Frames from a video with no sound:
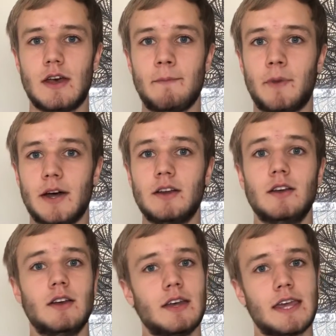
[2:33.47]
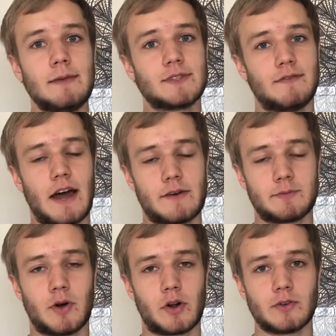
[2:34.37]
but it keeps the virus
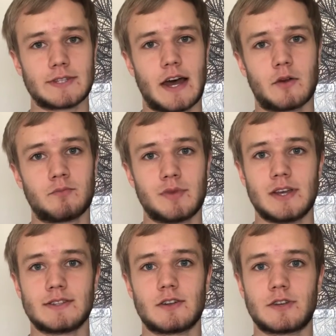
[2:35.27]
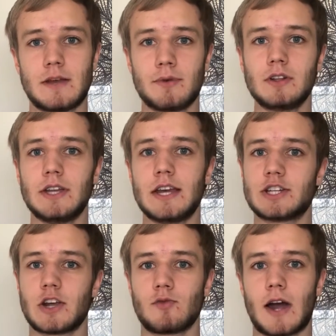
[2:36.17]
particles out because they're typically
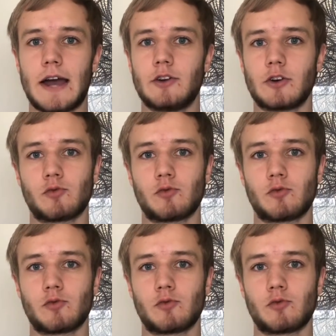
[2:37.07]
hitching a ride on a